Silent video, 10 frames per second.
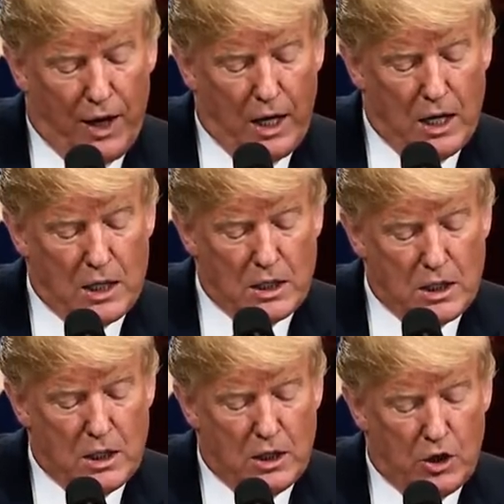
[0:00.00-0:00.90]
a
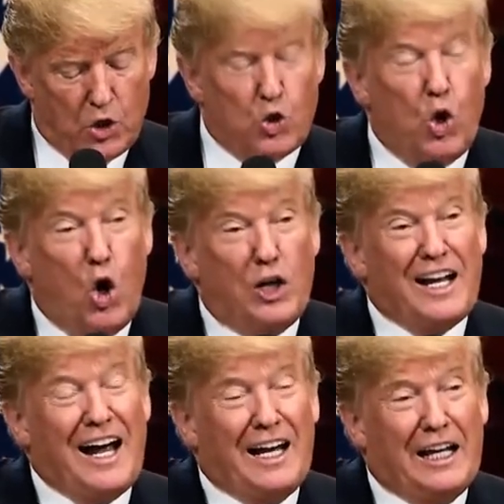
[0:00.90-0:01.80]
strong
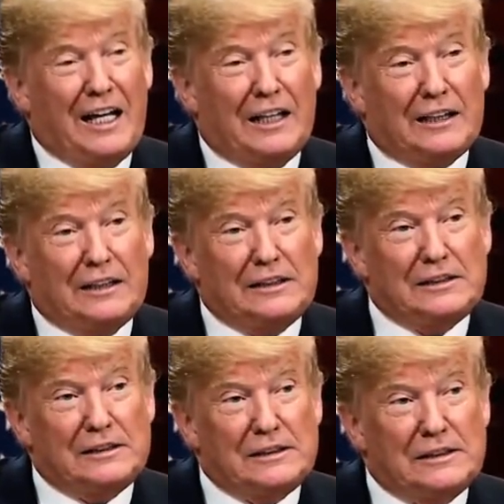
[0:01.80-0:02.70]
dialogue
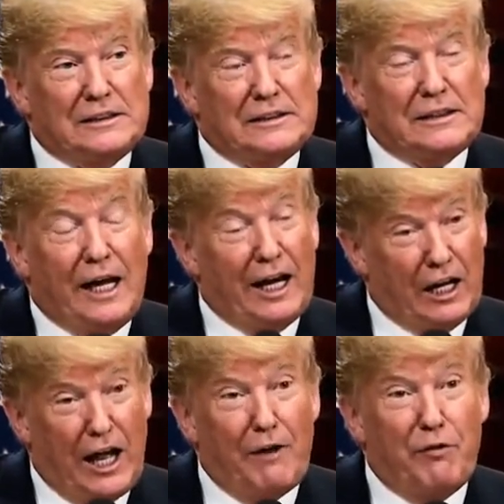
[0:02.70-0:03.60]
and a
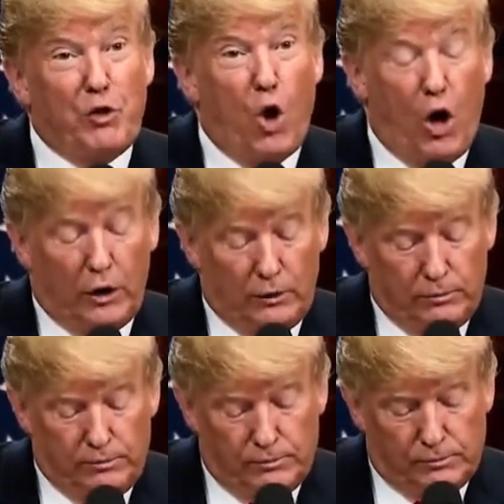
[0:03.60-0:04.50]
lot of thought.
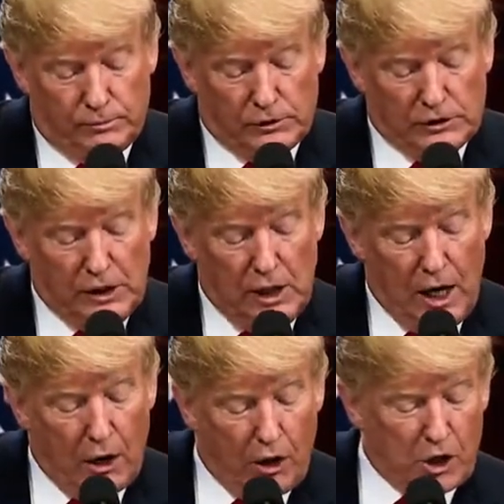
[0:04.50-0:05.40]

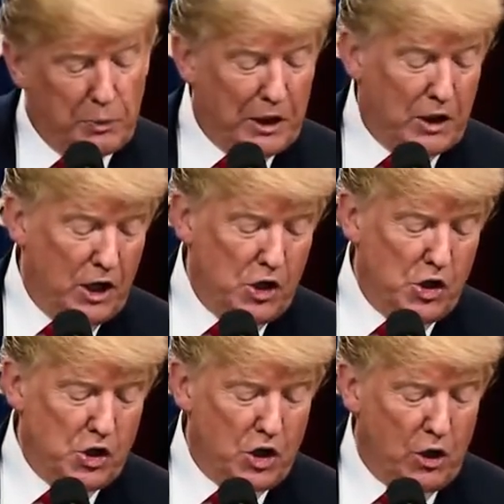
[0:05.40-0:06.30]
Our
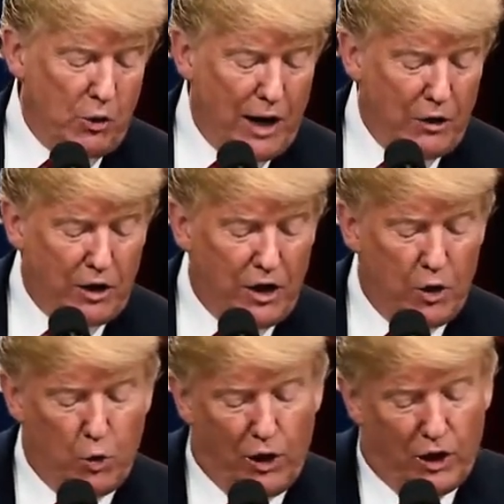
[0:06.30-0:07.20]
expectations are grounded
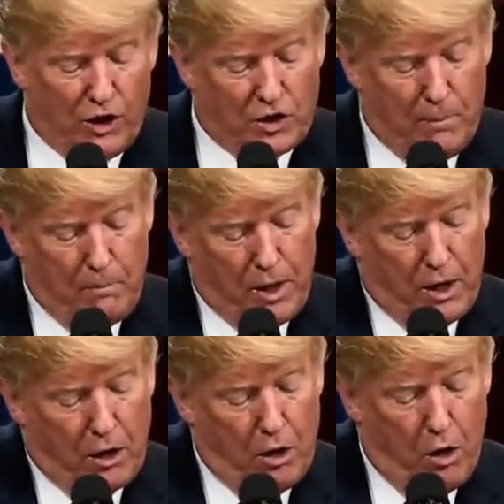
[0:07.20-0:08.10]
in realism,
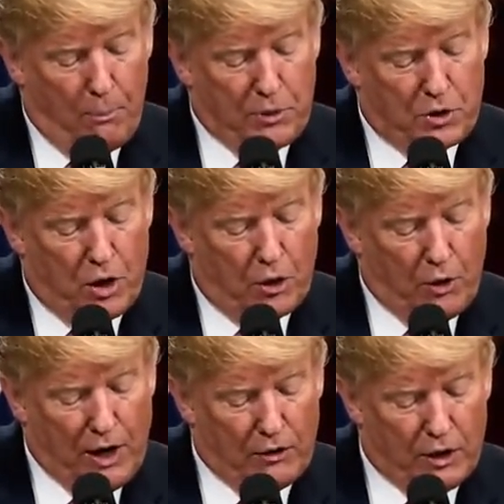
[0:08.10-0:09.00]
but our hopes are
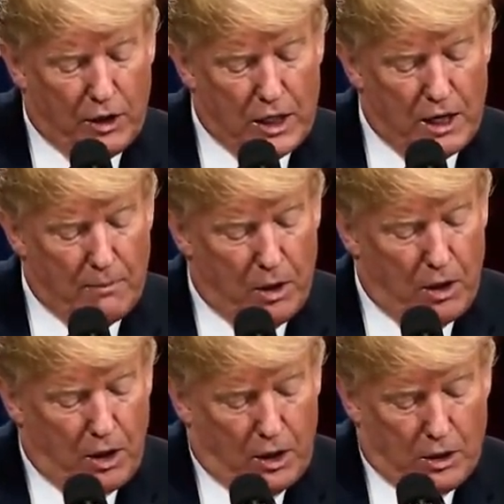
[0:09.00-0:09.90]
grounded in
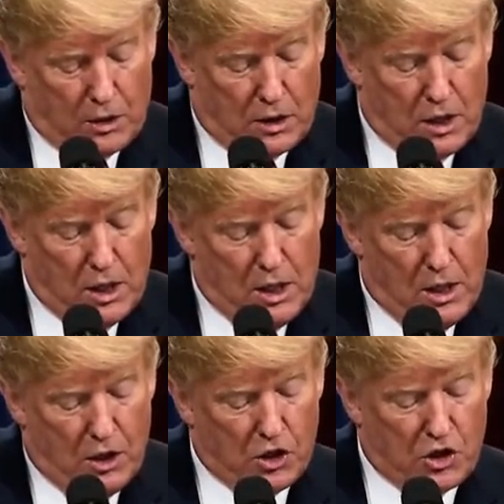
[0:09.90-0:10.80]
America's
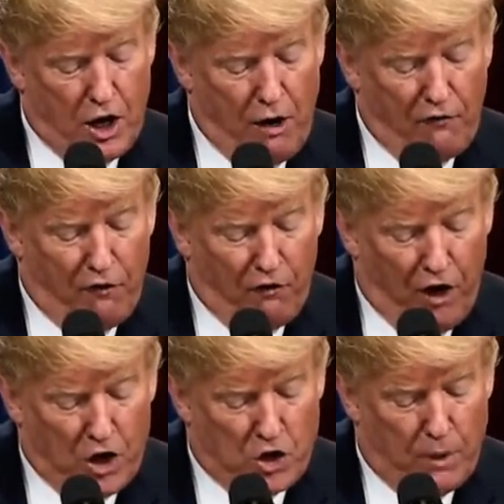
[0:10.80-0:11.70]
desire for
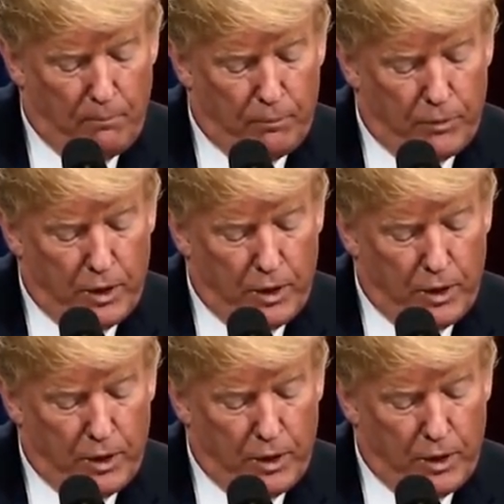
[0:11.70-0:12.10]
friendship,